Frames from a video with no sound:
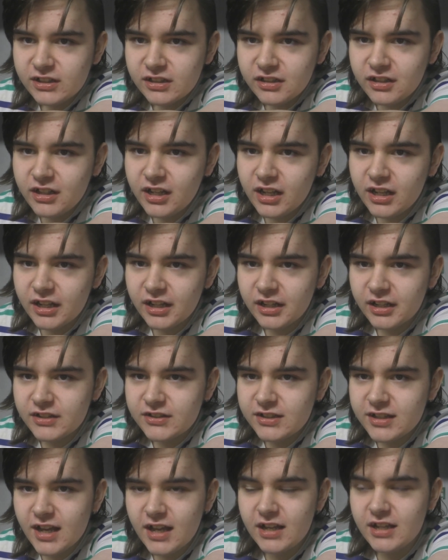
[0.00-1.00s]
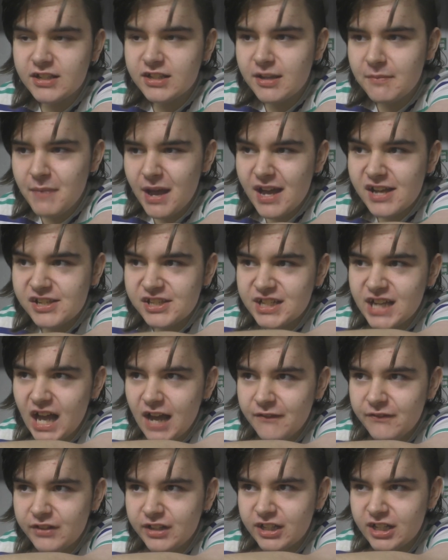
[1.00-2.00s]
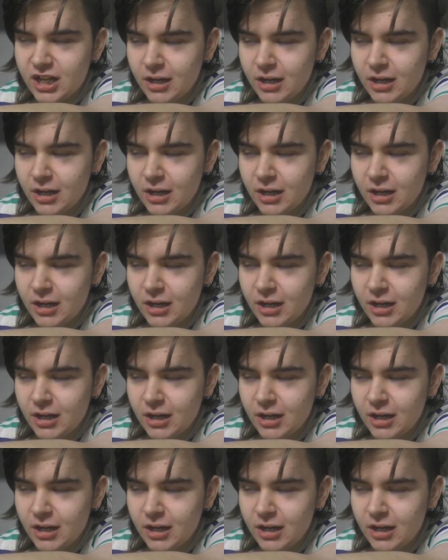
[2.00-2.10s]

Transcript: Look at it. It's the mascot for the